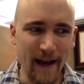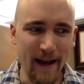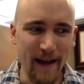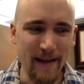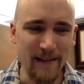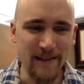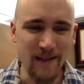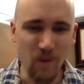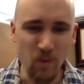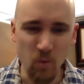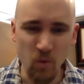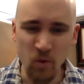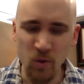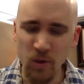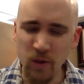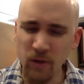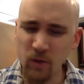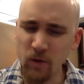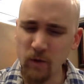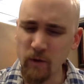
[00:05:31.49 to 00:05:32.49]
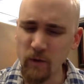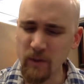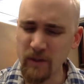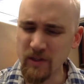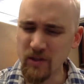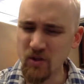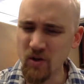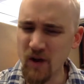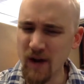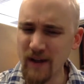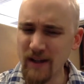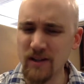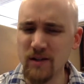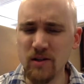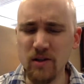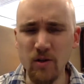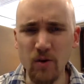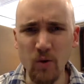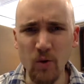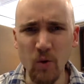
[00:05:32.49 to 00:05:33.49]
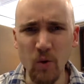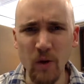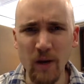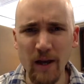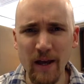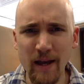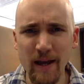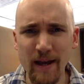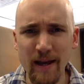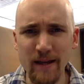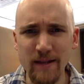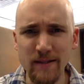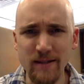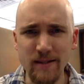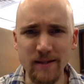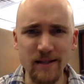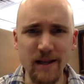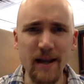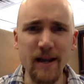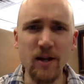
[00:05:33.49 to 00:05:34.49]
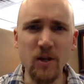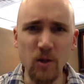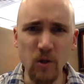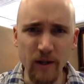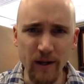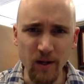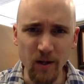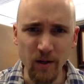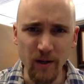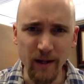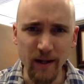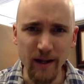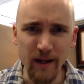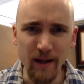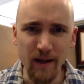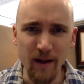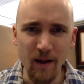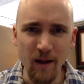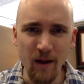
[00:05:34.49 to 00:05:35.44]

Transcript: is that really what we've been trying to do is to say clearly